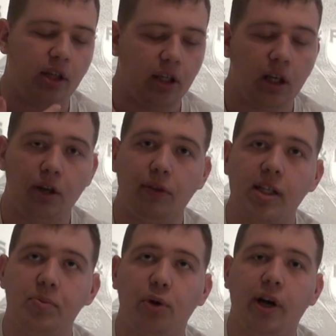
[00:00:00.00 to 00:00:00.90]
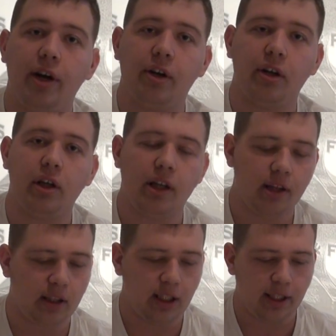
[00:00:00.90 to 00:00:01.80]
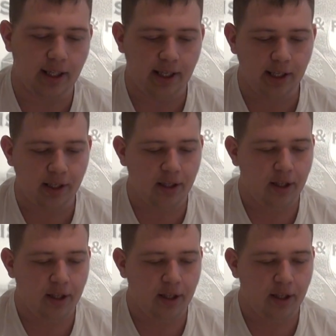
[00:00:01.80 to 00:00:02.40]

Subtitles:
or a respirator or anything like that.